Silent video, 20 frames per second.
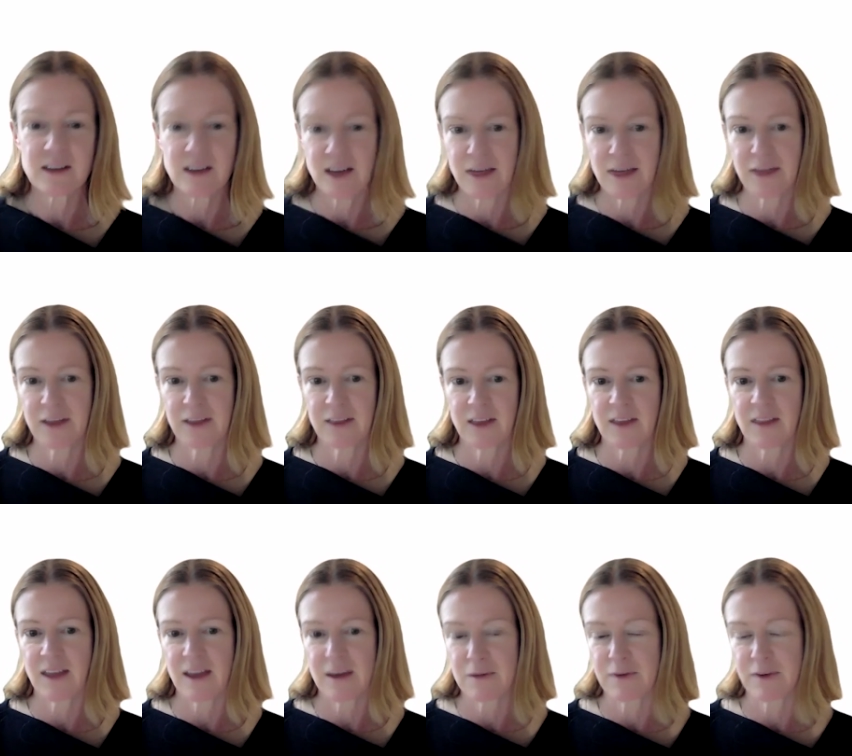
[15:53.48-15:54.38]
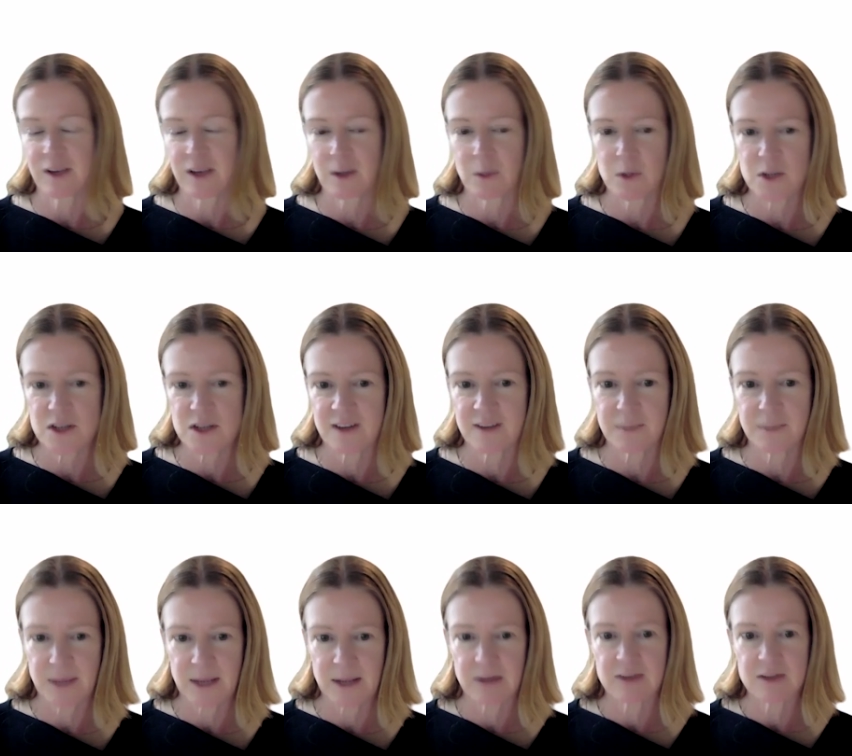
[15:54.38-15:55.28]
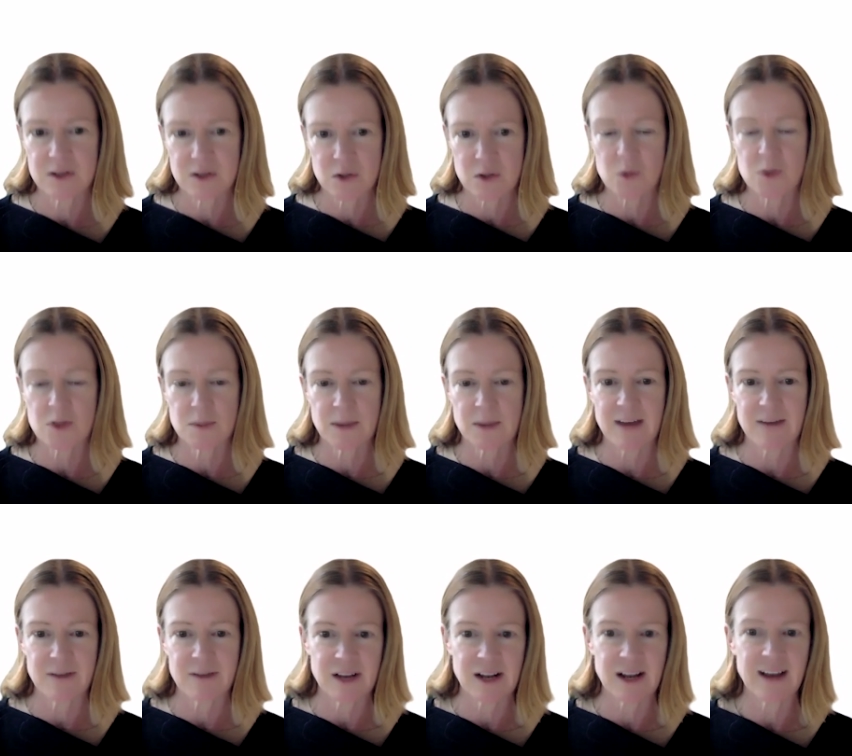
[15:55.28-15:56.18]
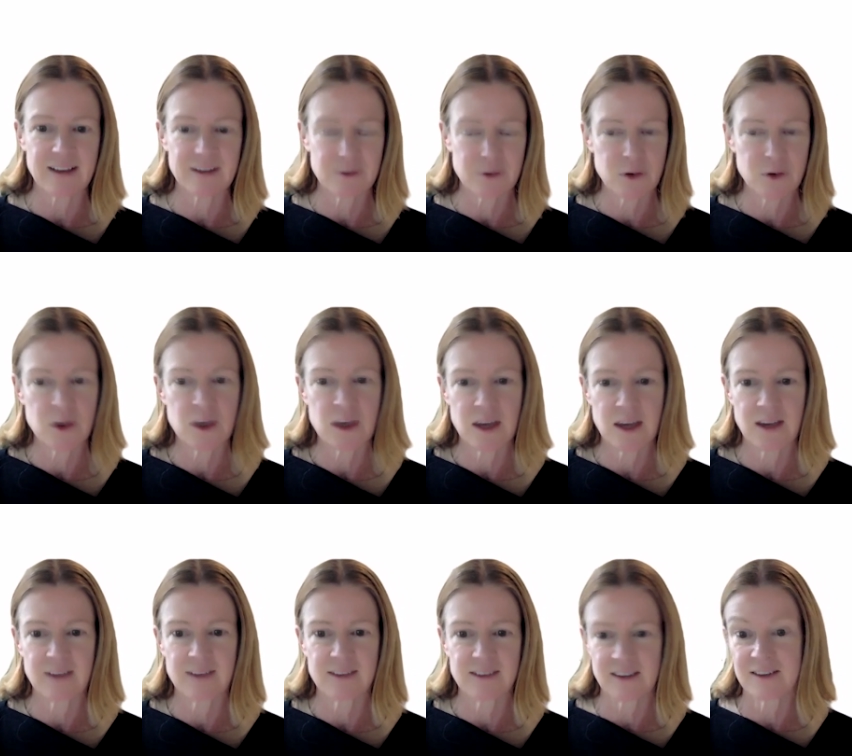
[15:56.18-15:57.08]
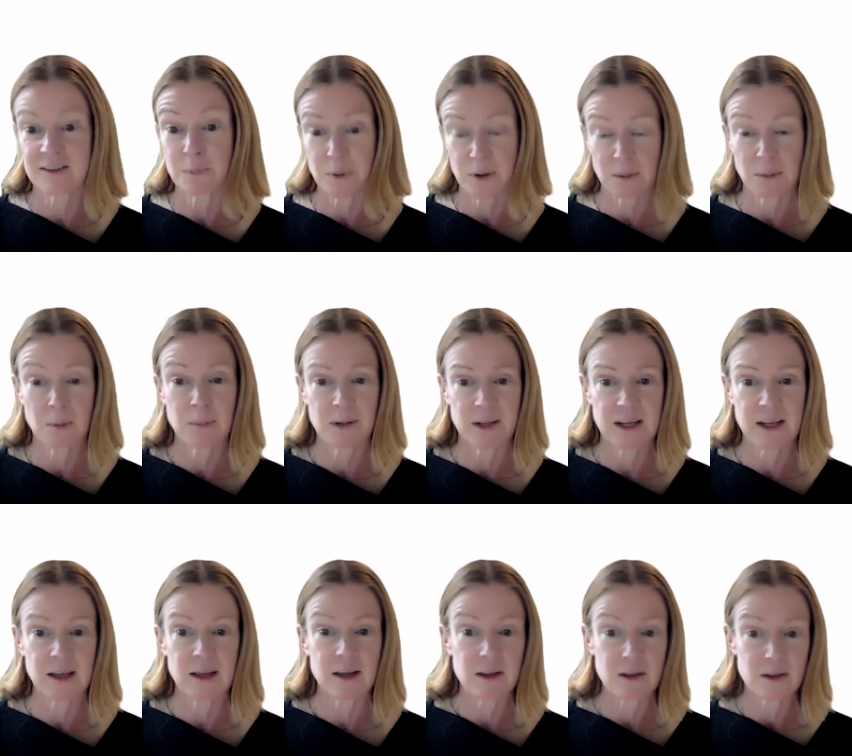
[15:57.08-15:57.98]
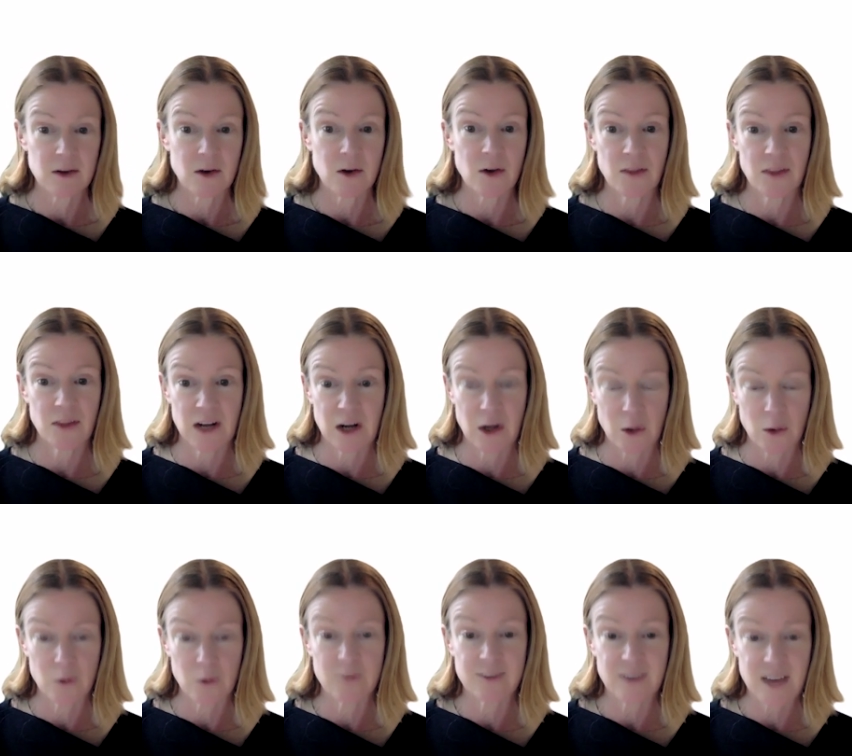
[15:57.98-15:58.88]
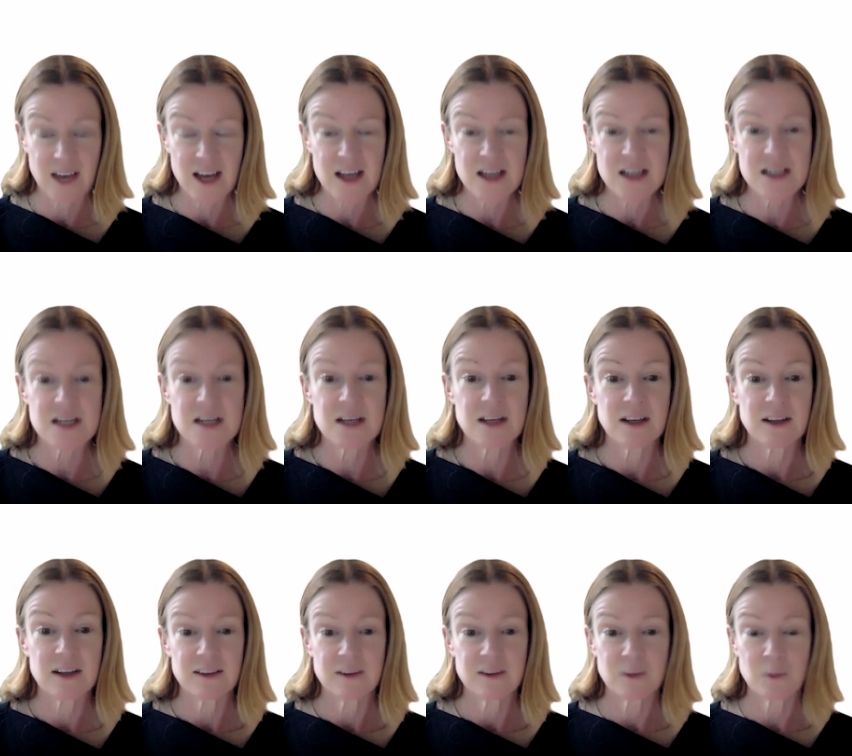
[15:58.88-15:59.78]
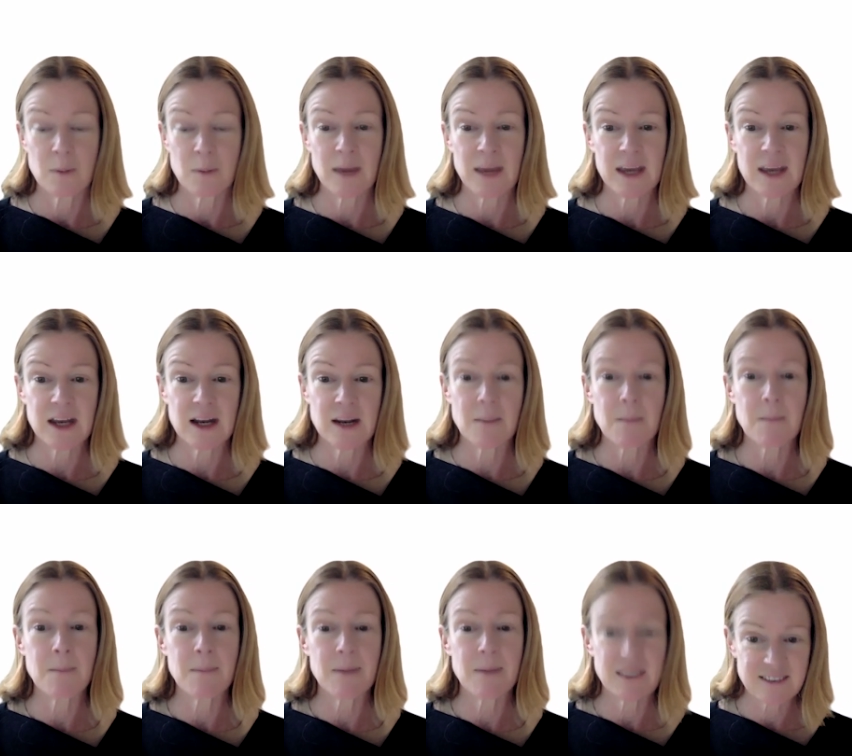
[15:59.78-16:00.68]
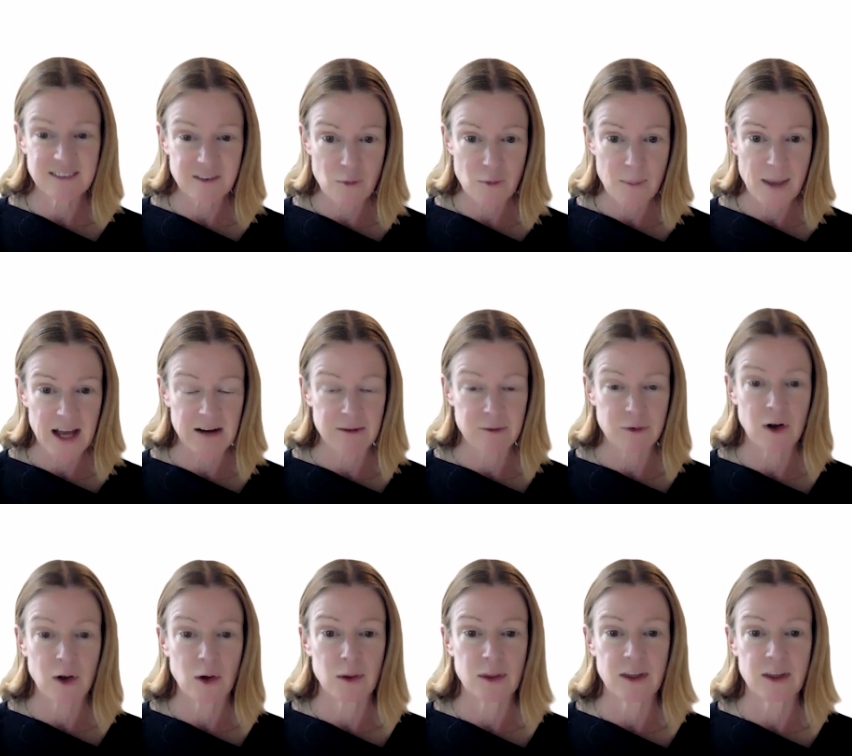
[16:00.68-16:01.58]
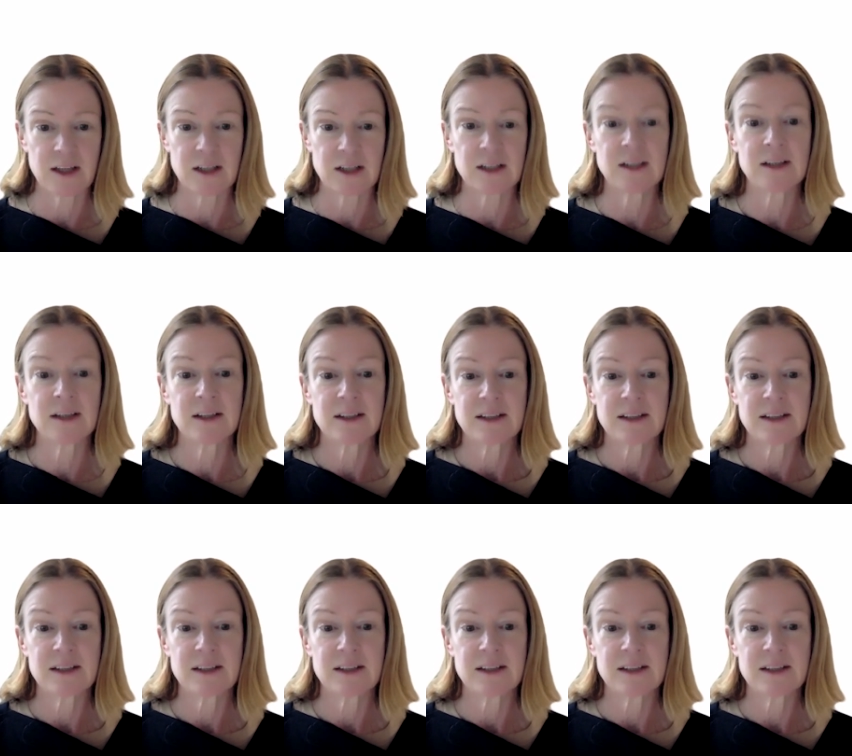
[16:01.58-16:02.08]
I think that figure, which has been talked about for the last few years, is probably on the low side. So we're making a massive amount of clothing.